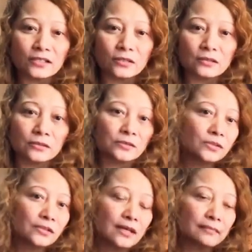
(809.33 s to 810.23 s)

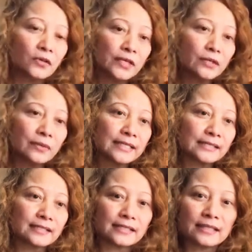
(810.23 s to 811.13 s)
conclusion: I'm going
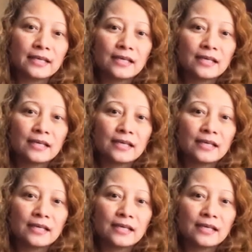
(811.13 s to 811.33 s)
crazy,